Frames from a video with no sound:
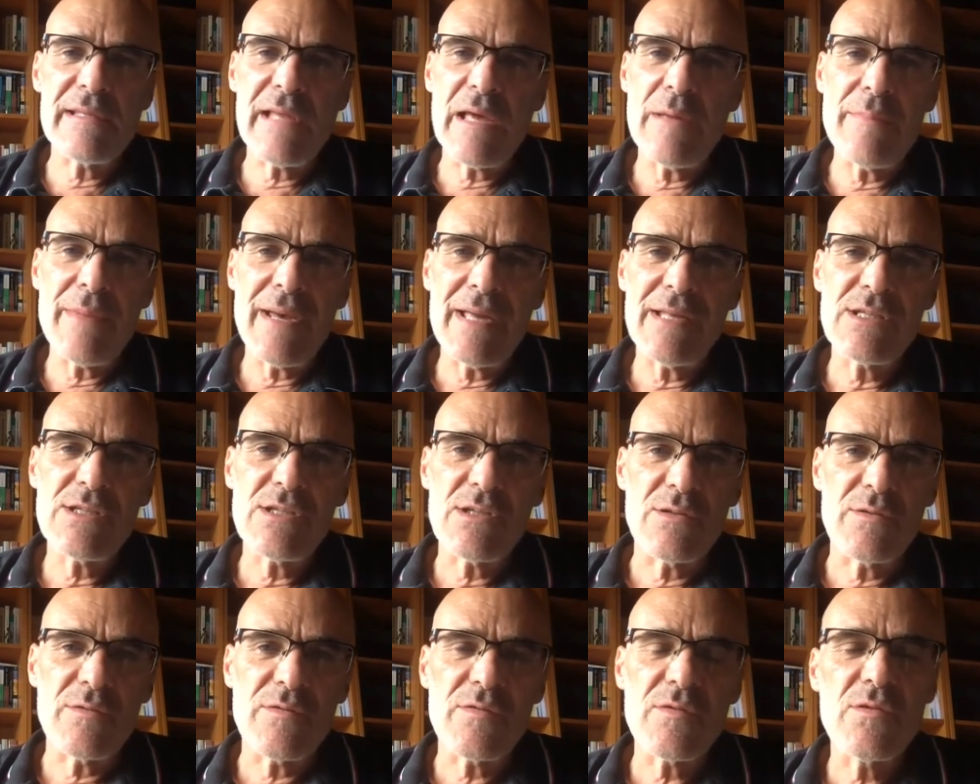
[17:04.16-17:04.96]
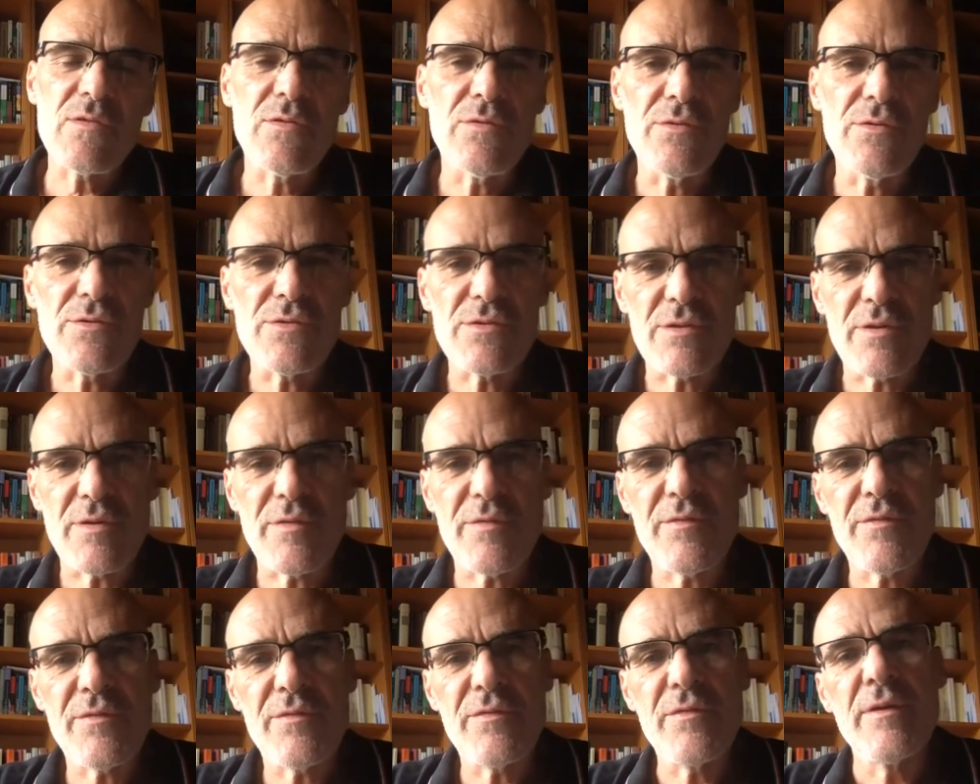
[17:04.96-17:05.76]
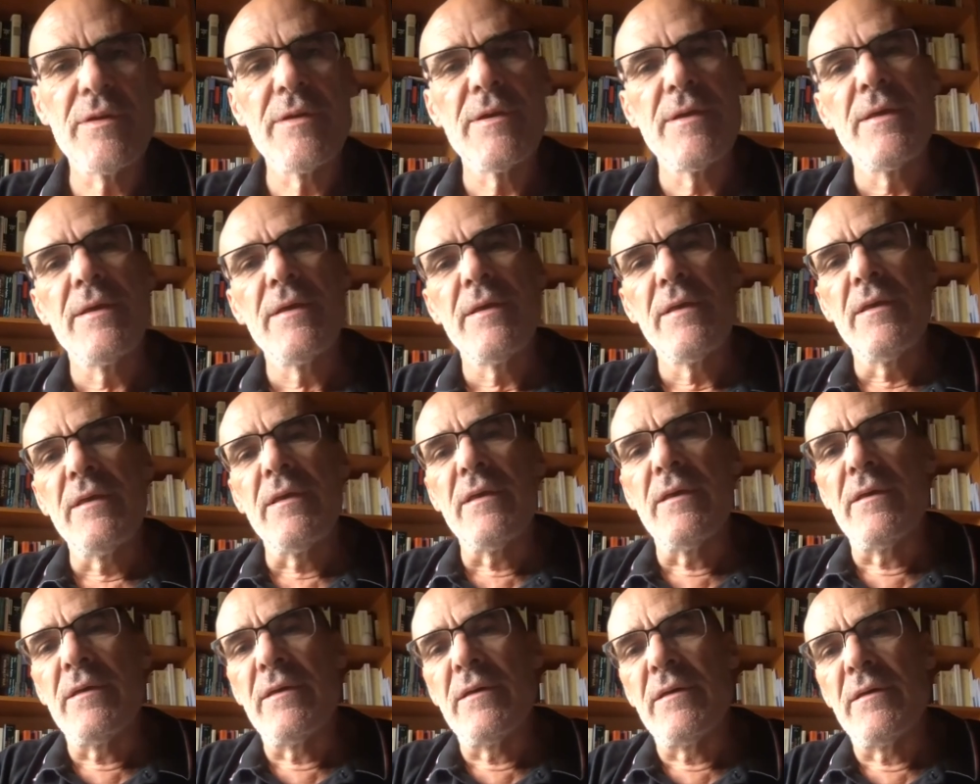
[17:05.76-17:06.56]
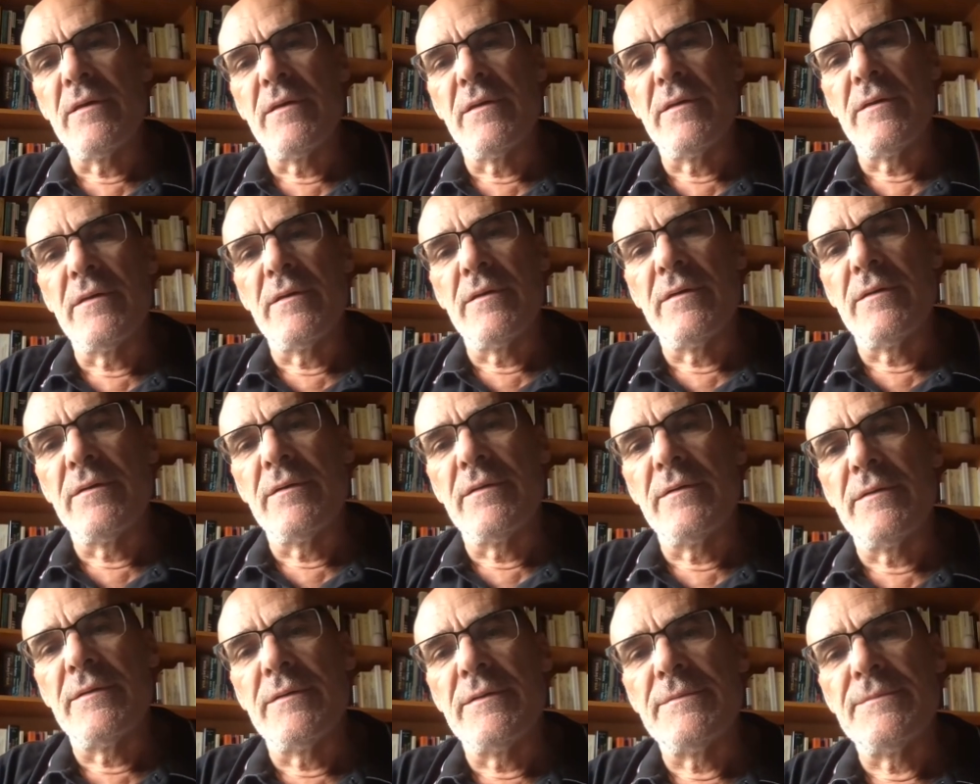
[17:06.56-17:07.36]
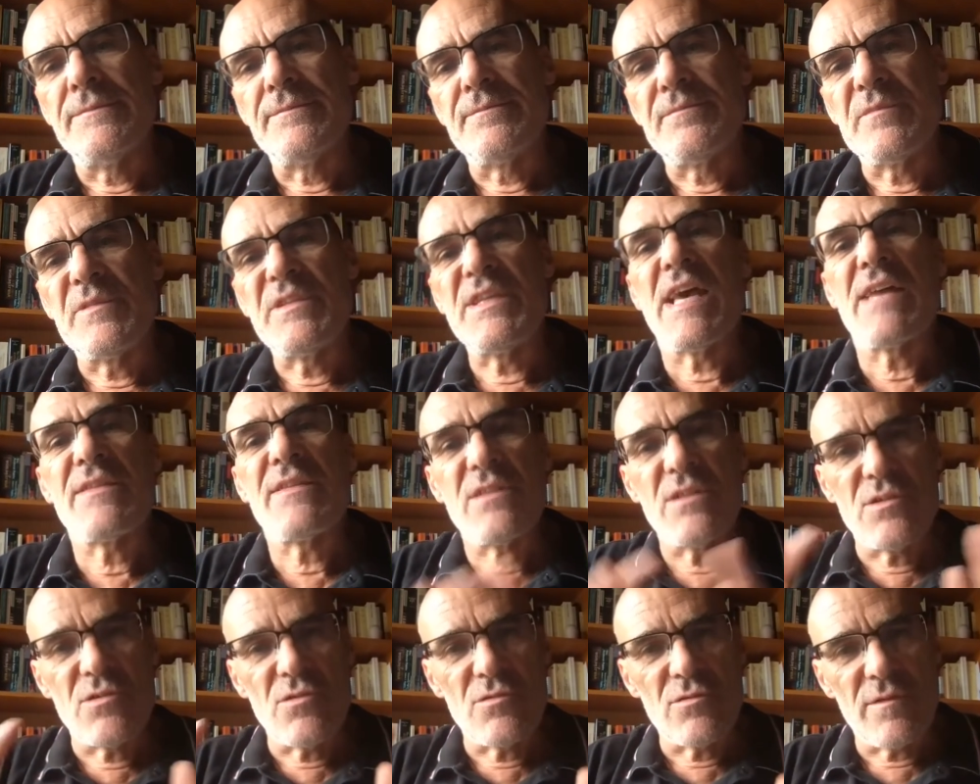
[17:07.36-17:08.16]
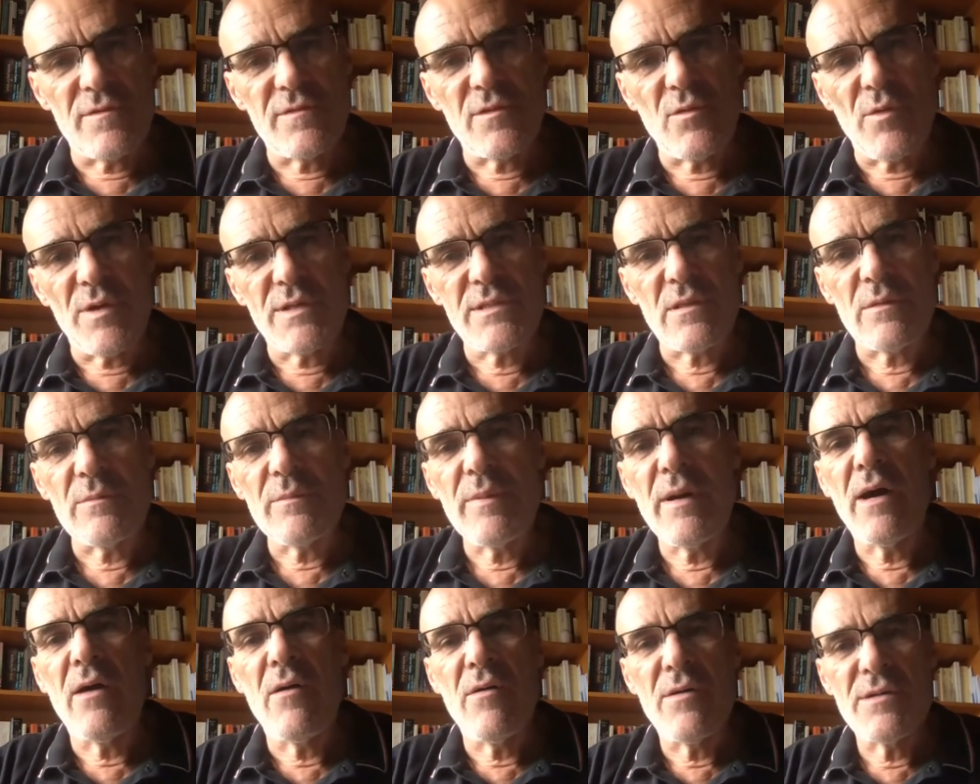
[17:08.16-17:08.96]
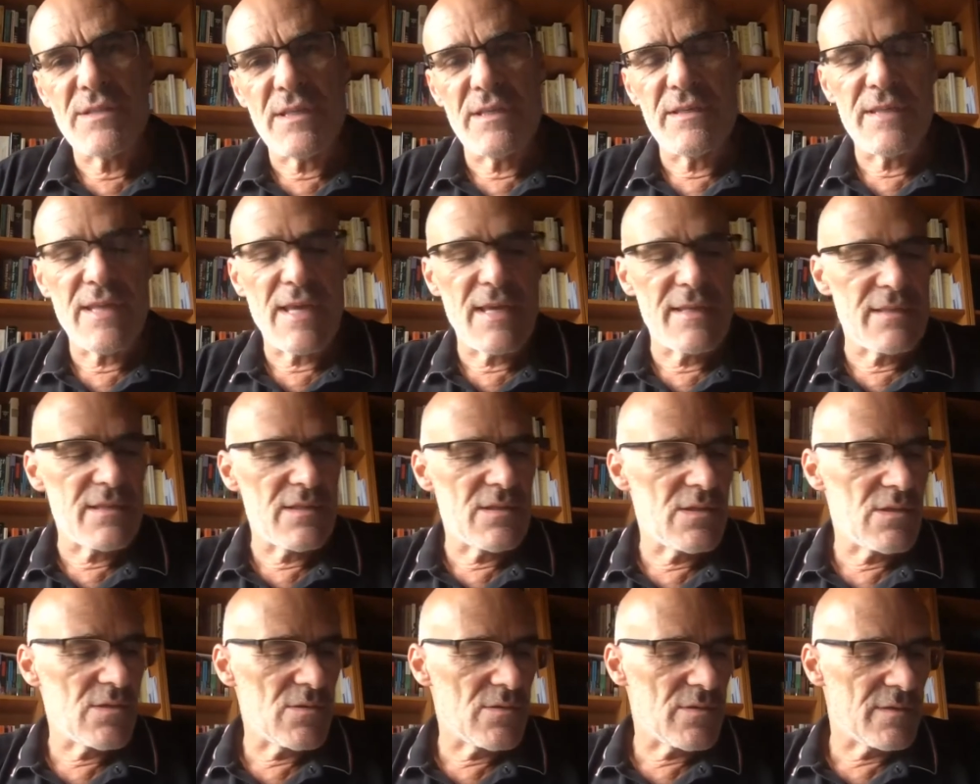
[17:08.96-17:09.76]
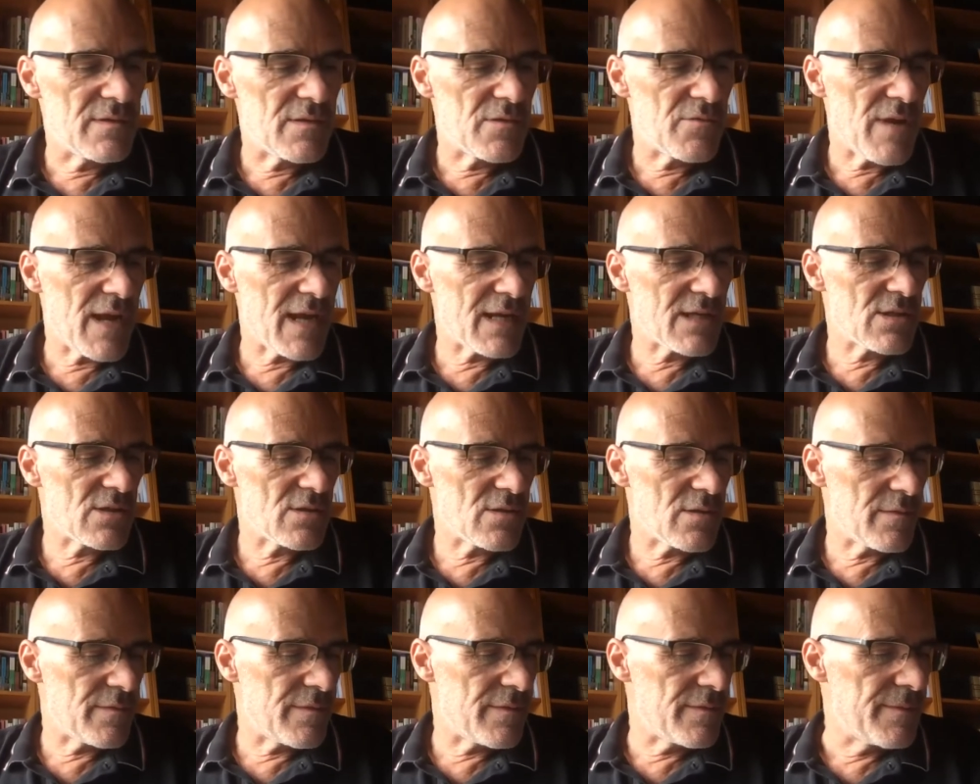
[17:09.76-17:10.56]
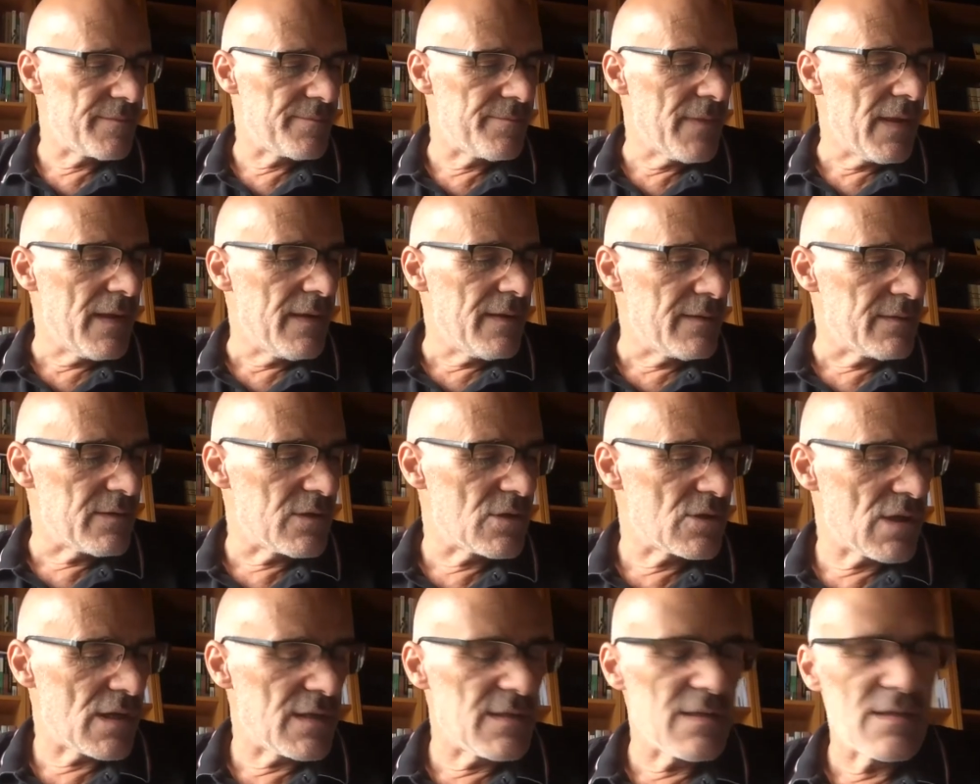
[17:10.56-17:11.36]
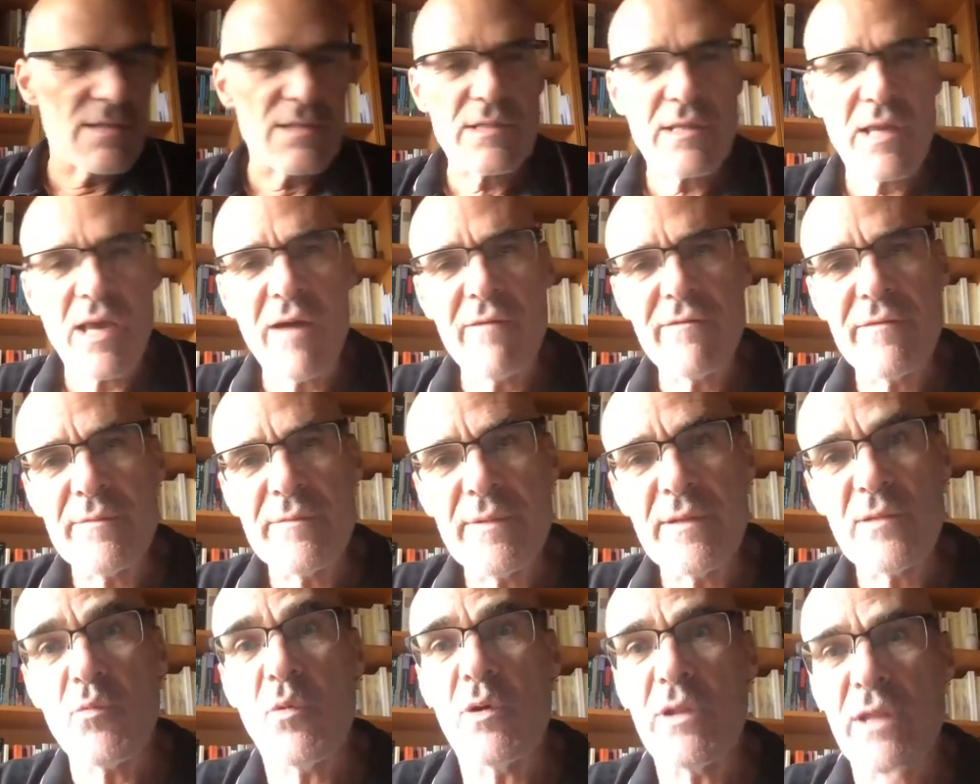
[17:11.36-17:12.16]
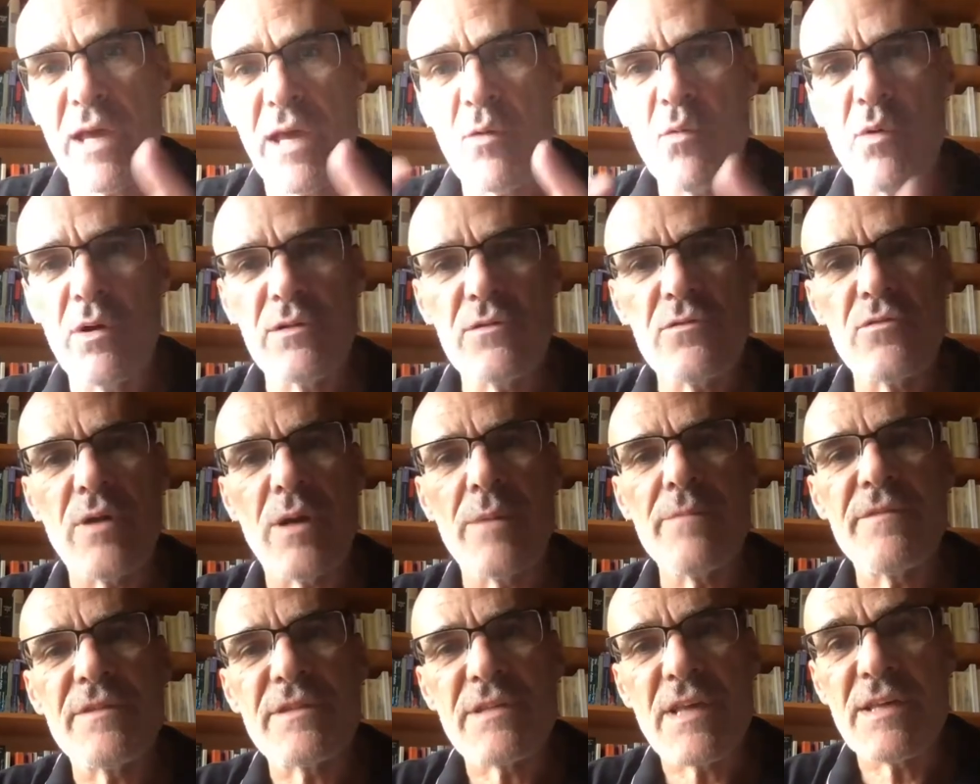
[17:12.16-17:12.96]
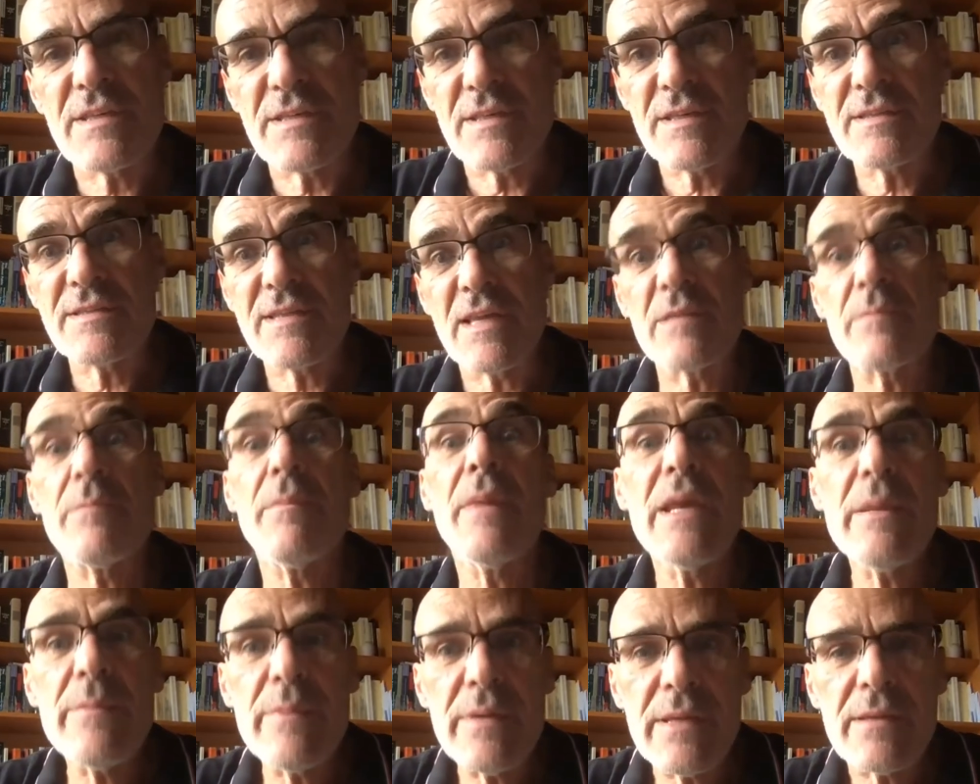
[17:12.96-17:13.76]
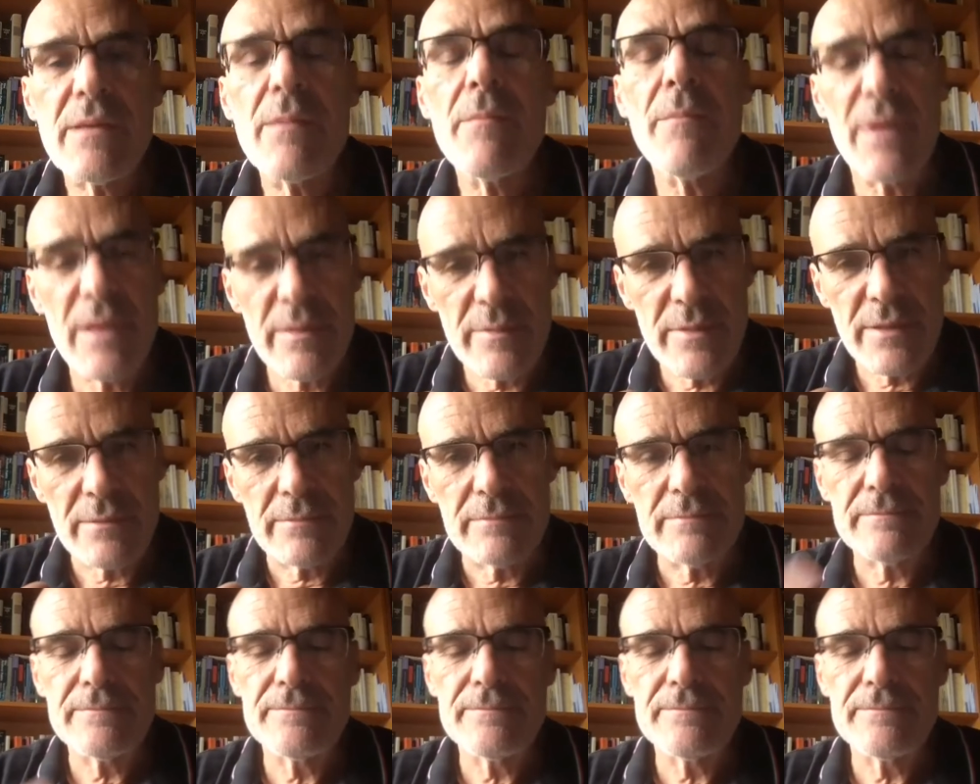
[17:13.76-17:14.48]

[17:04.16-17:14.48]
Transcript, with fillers: dimension, of course, of uh, the attitude of the Western powers and the attitude and the reaction of the Chinese government, what I want to emphasize is that maybe, maybe,